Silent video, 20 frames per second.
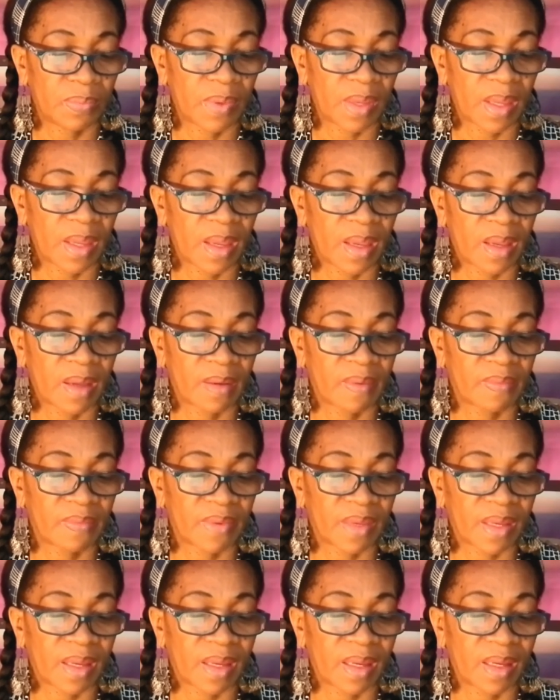have
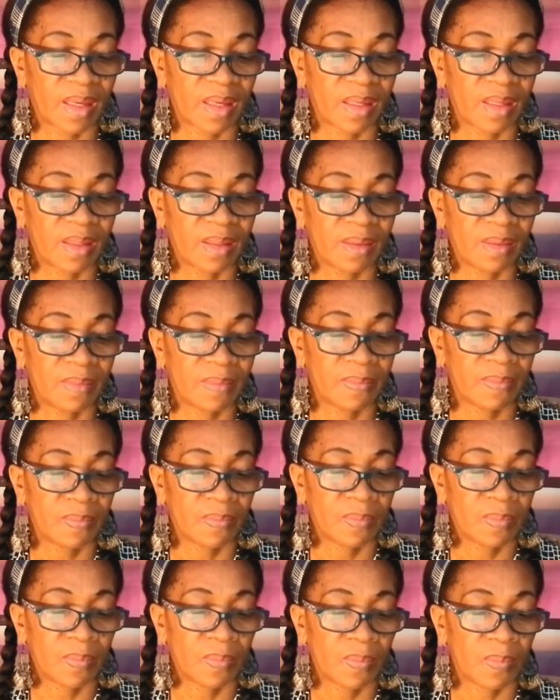a
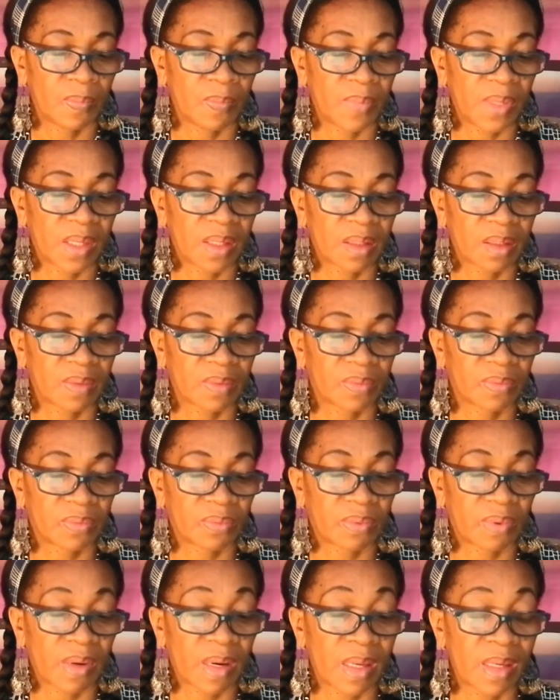better
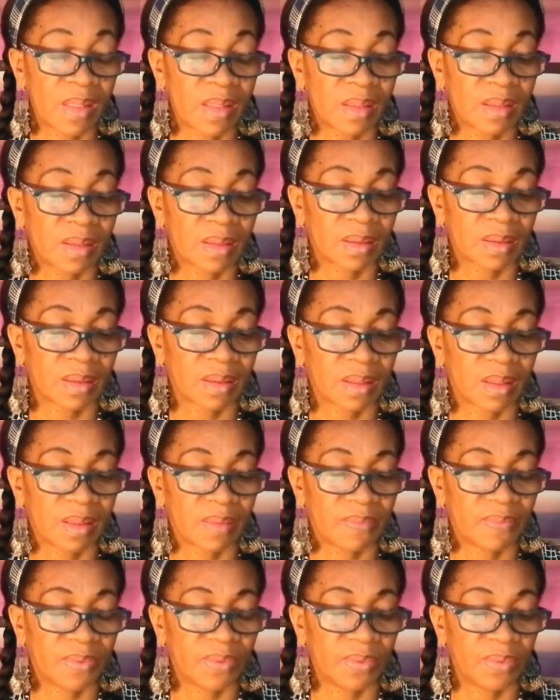rate
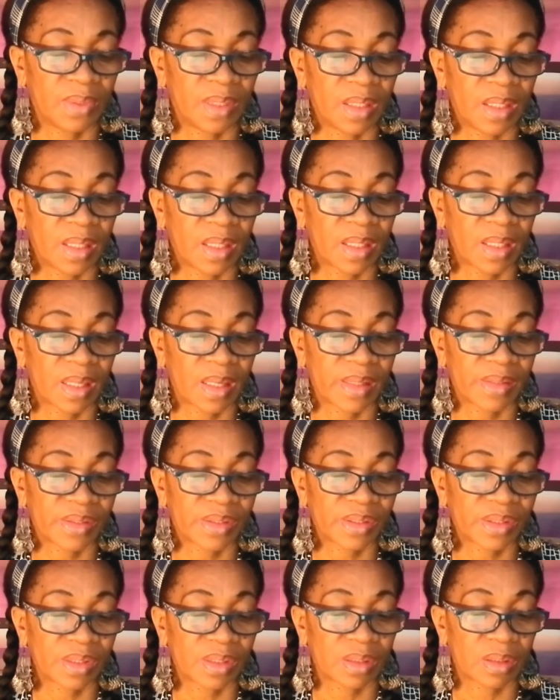if you did catch
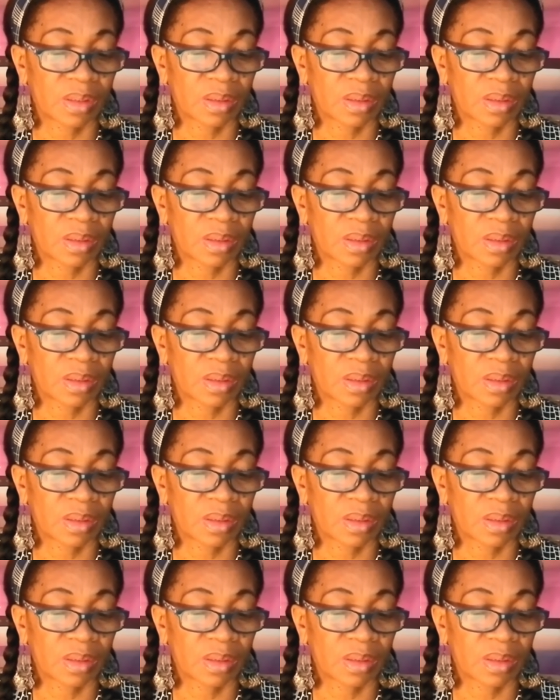it,